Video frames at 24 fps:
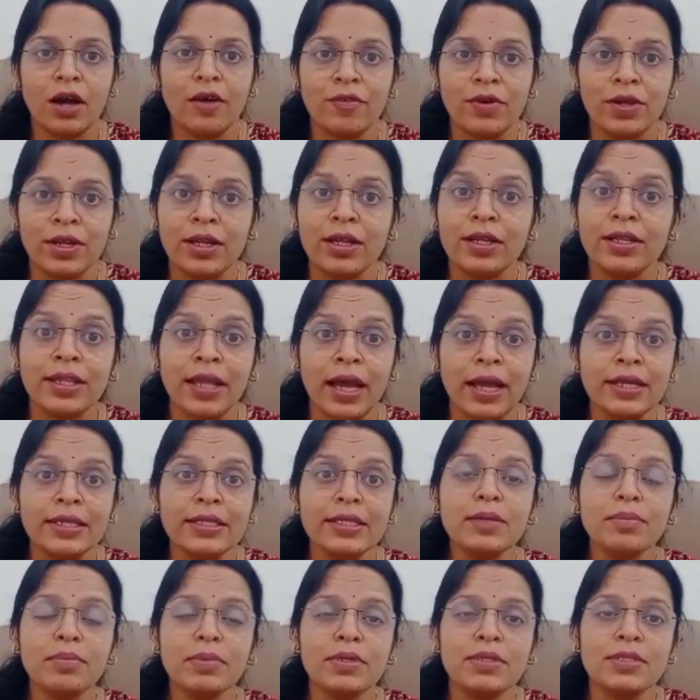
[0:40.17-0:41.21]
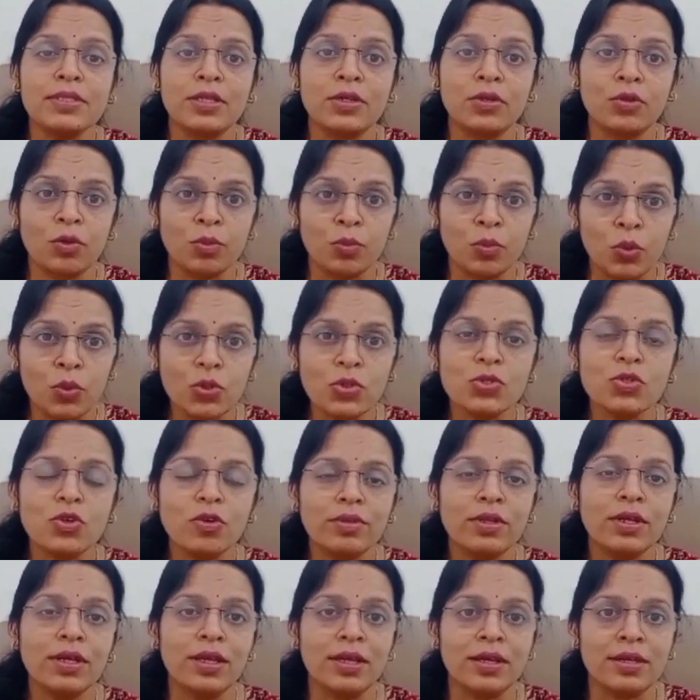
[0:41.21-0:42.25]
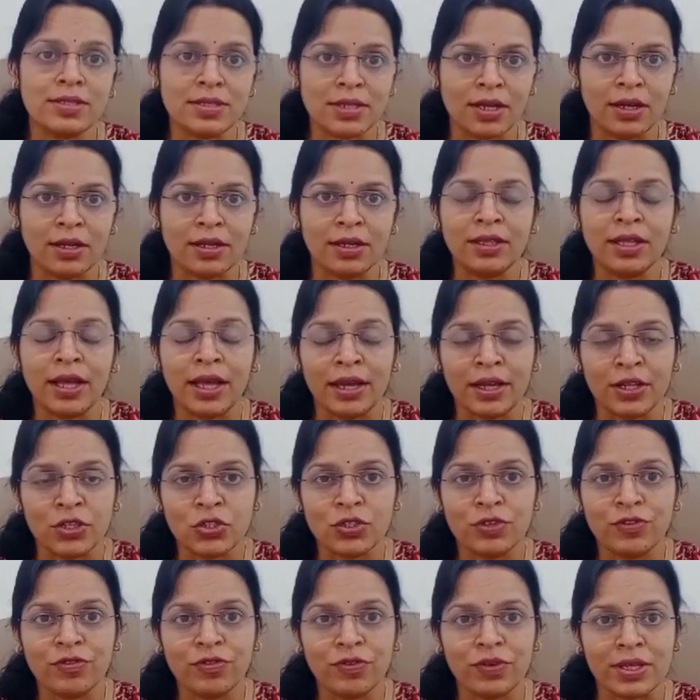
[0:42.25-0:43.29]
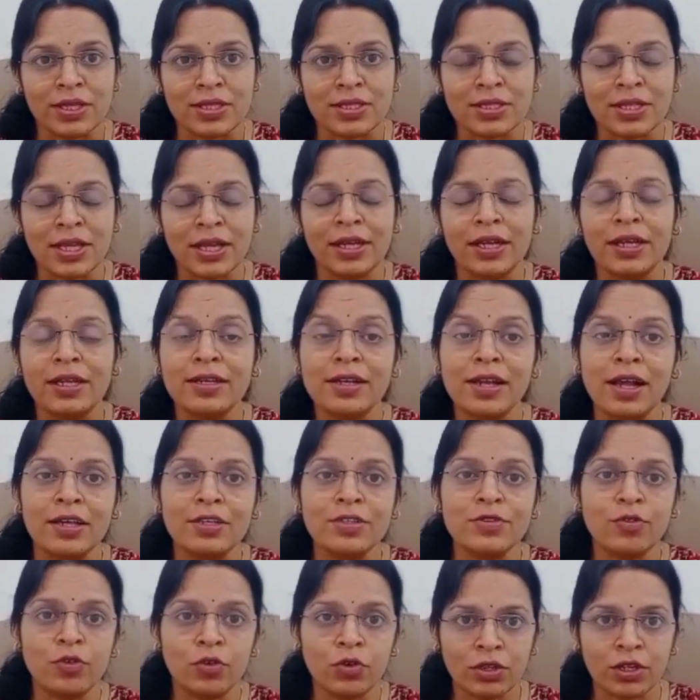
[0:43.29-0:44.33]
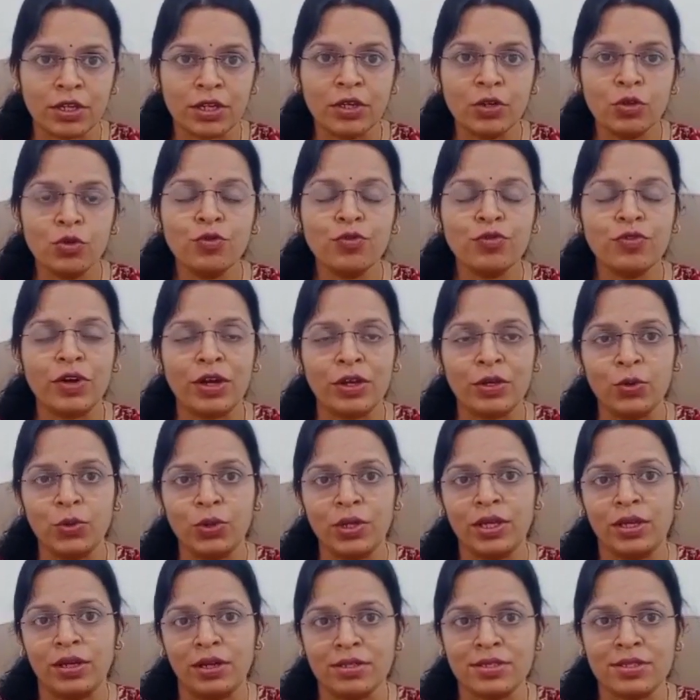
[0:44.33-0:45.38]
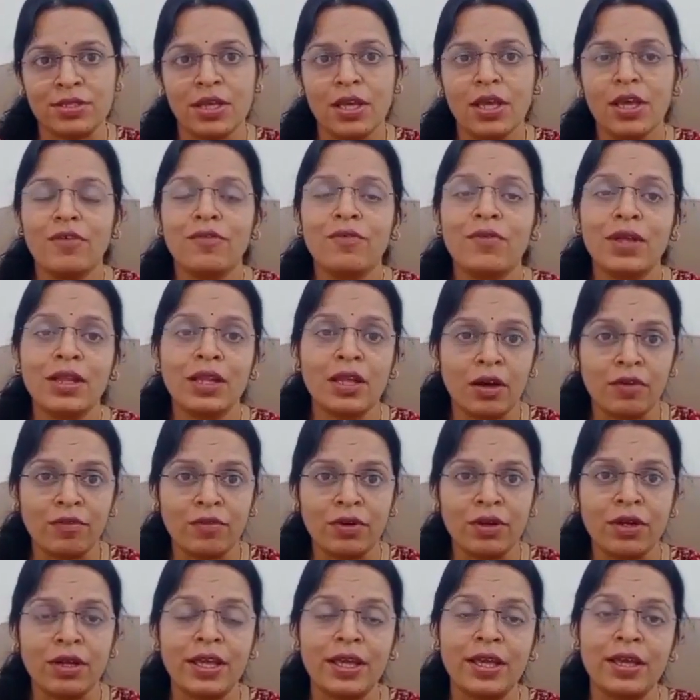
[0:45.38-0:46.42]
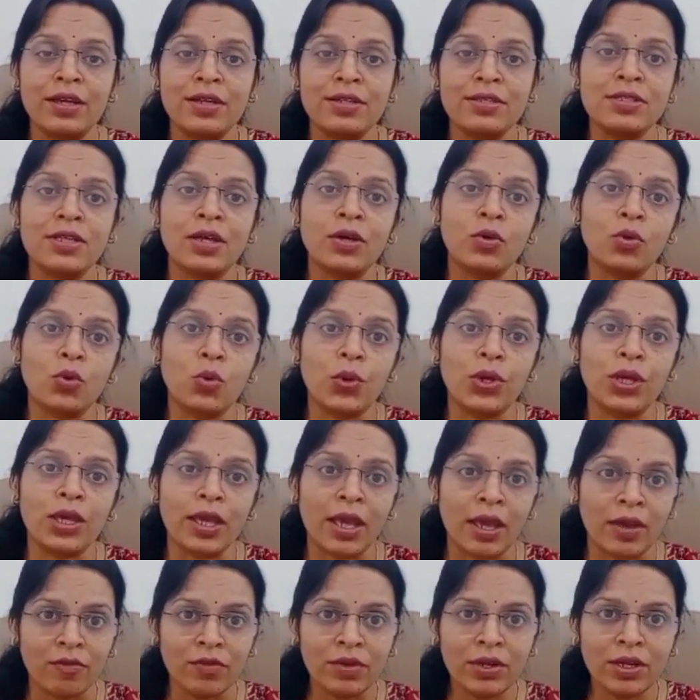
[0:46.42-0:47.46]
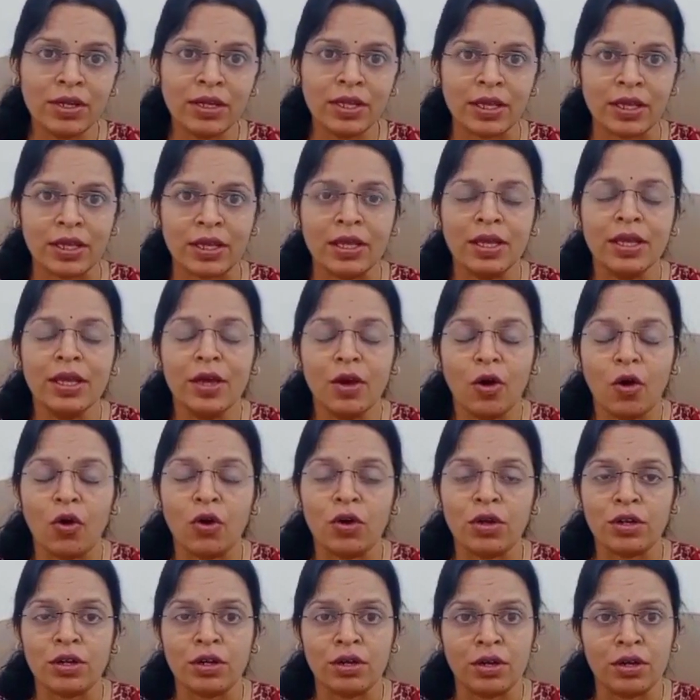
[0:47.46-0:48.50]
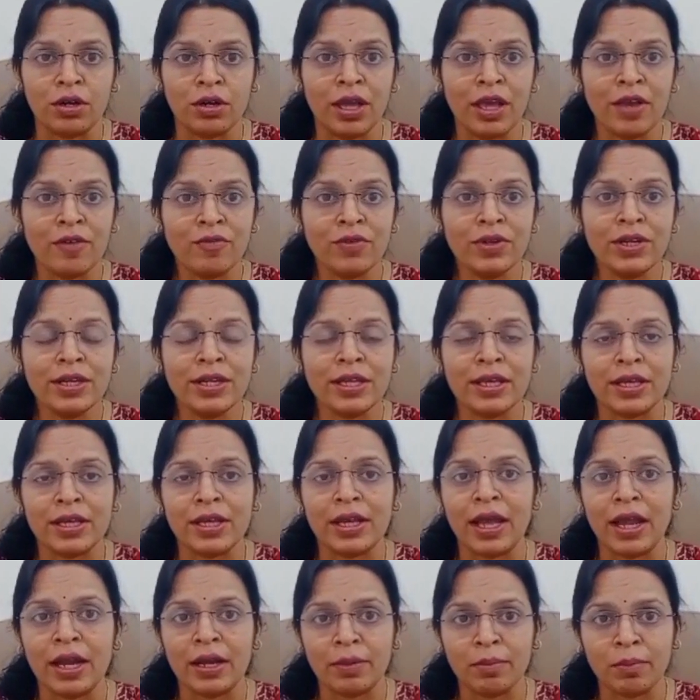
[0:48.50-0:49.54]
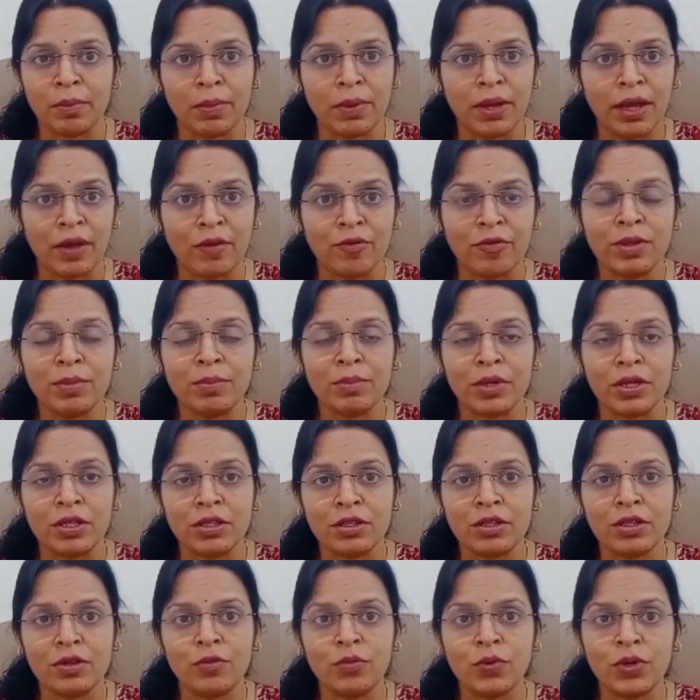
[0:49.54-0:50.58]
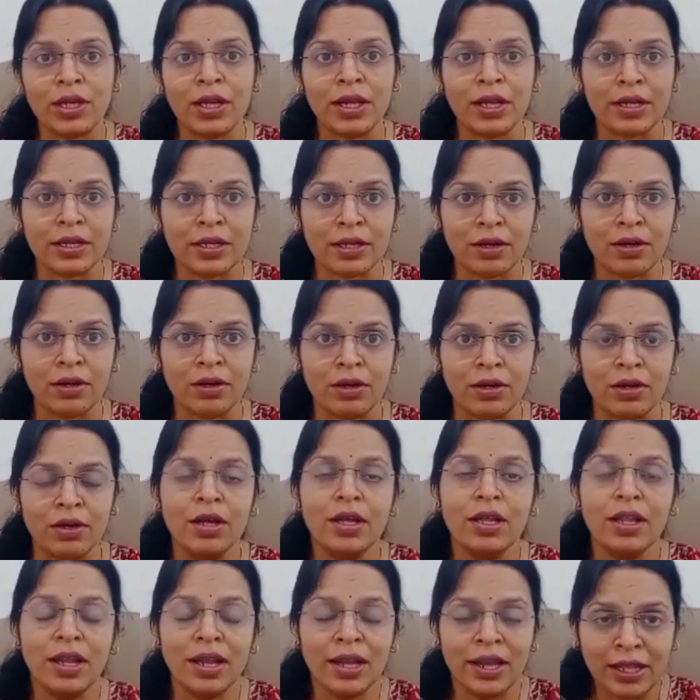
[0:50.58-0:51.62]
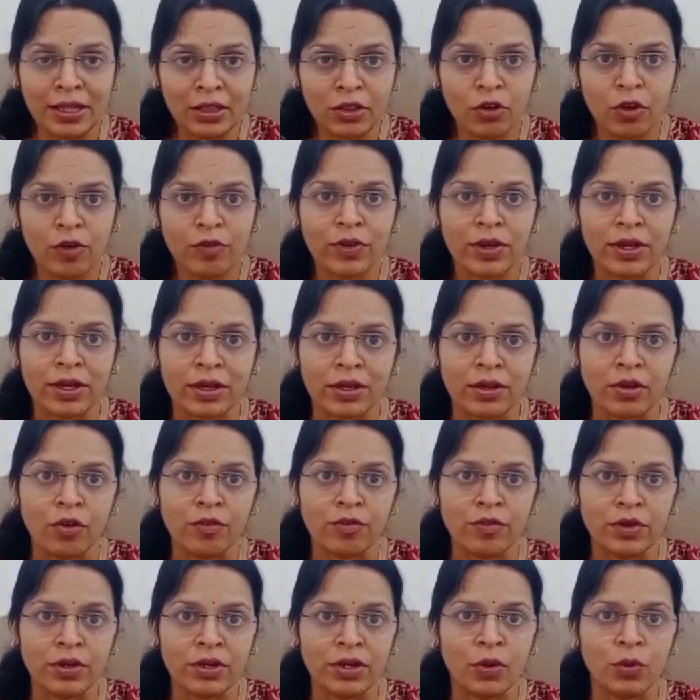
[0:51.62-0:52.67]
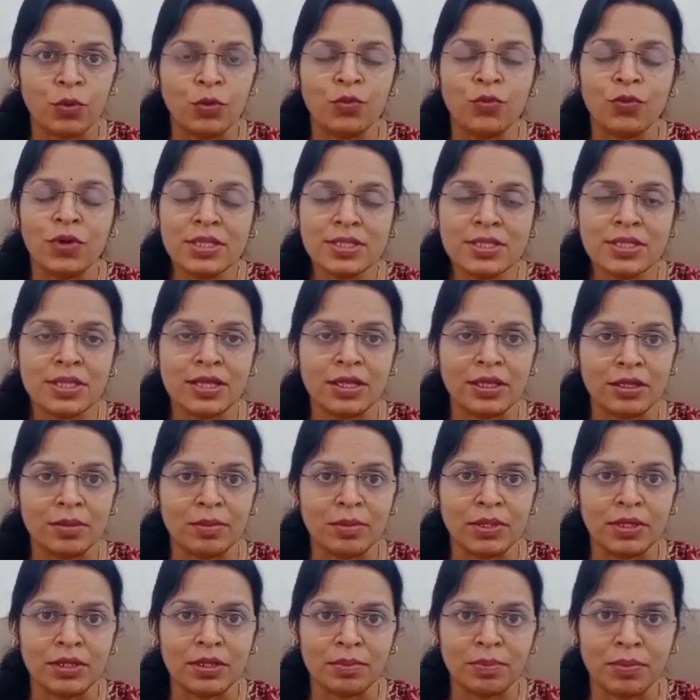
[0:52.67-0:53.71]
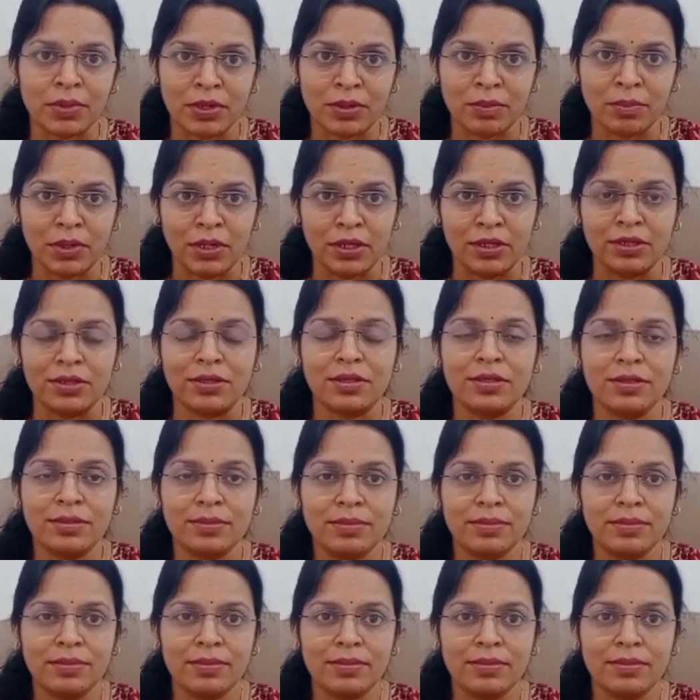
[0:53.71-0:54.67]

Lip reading: Our 90% or most of the hairs are in anagen phase and it lasts for 3 to 5 years when our hairs are growing every day and every month we get a length of hair of around 1 centimeter per month.